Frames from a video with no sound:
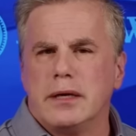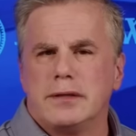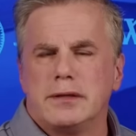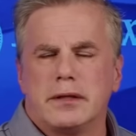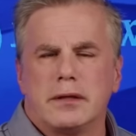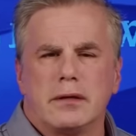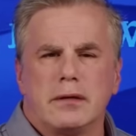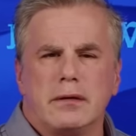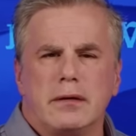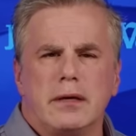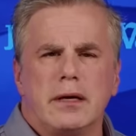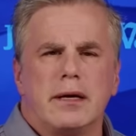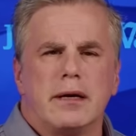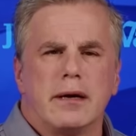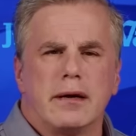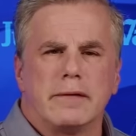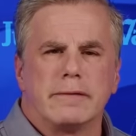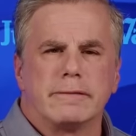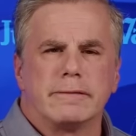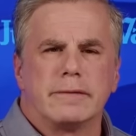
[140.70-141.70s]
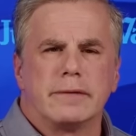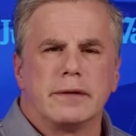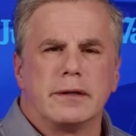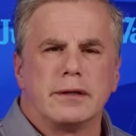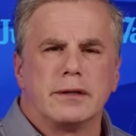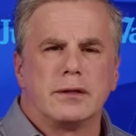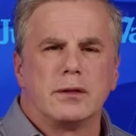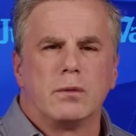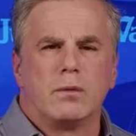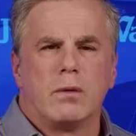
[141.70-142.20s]
isn't good enough
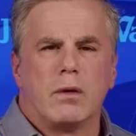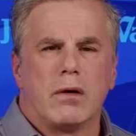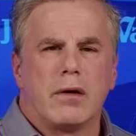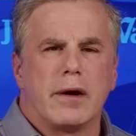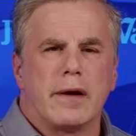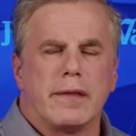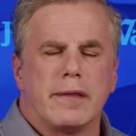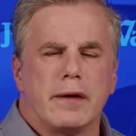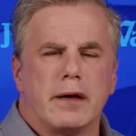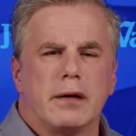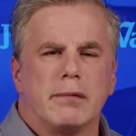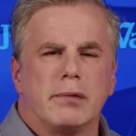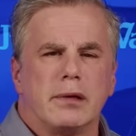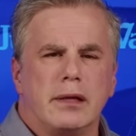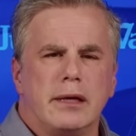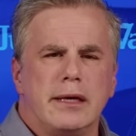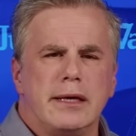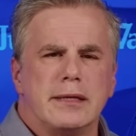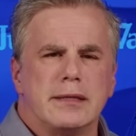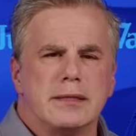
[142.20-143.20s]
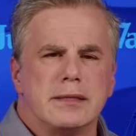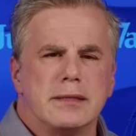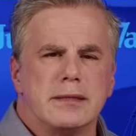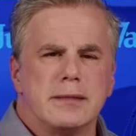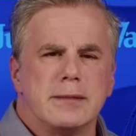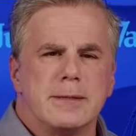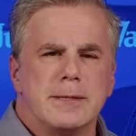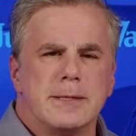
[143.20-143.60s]
to warrant their release.